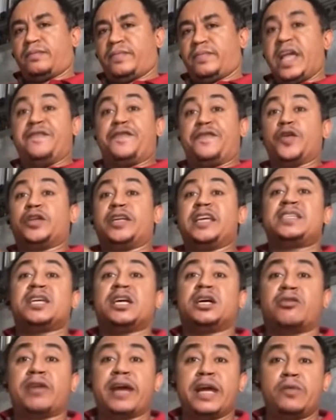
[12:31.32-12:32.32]
If you
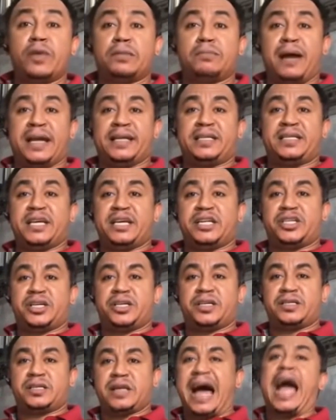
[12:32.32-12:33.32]
disagree with my
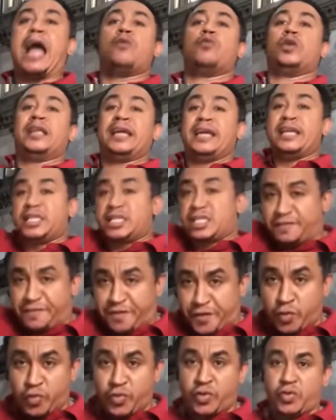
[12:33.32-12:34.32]
teachings, I will
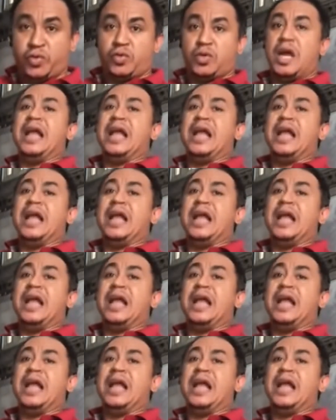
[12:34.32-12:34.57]
interview you.